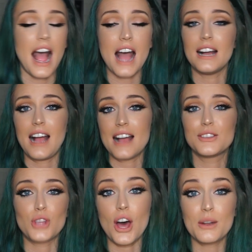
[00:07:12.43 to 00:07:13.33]
I
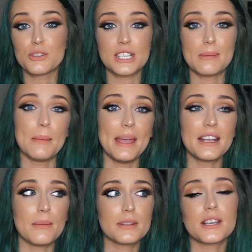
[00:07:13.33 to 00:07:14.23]
thought it was just my
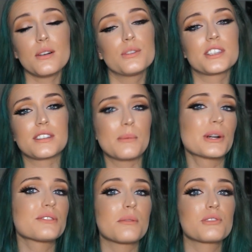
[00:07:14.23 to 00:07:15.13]
makeup. I was like, oh, it's the
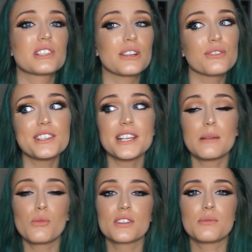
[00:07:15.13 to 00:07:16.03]
summer, so I'm just like greasy,
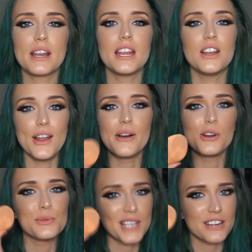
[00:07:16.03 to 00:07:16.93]
I'm more sweaty. No,
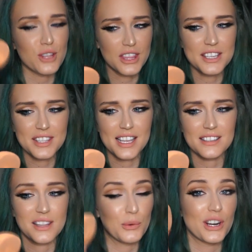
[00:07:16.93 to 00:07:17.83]
it was actually these
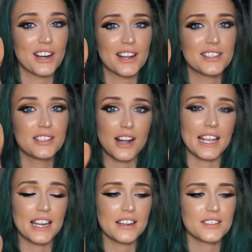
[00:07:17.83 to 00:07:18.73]
things that were
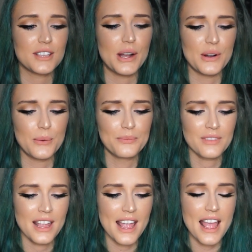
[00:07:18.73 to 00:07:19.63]
sucking. So
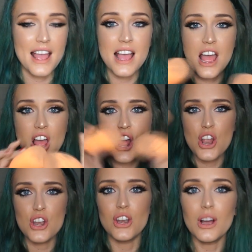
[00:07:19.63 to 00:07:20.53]

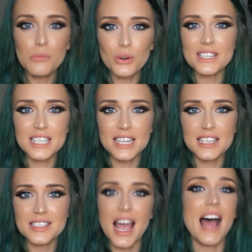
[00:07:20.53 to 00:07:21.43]
no more to
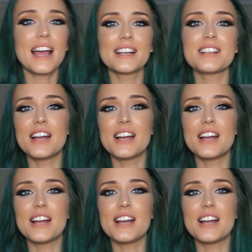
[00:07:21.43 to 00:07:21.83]
these guys.